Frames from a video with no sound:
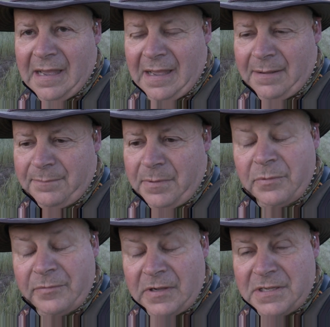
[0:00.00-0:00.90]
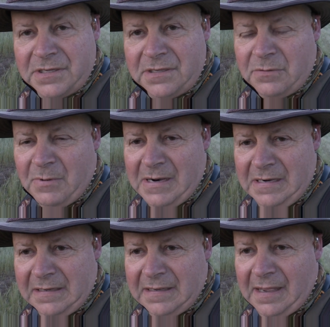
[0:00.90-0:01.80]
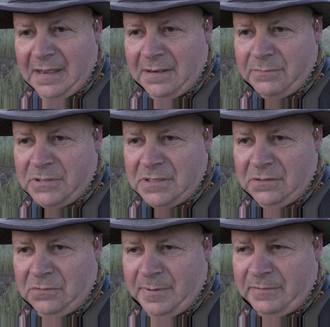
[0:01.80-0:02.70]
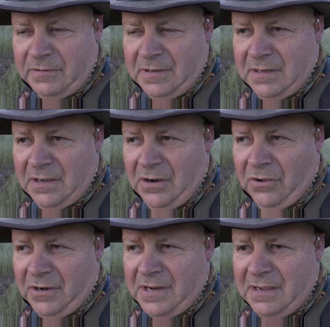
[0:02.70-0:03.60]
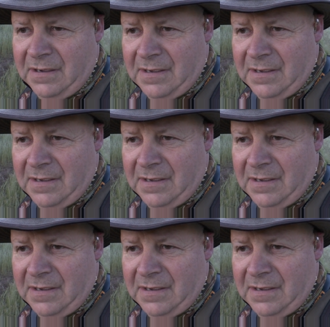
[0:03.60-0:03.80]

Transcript: Um, but we've only seen the one, uh, which is a little bit of a, an oddity.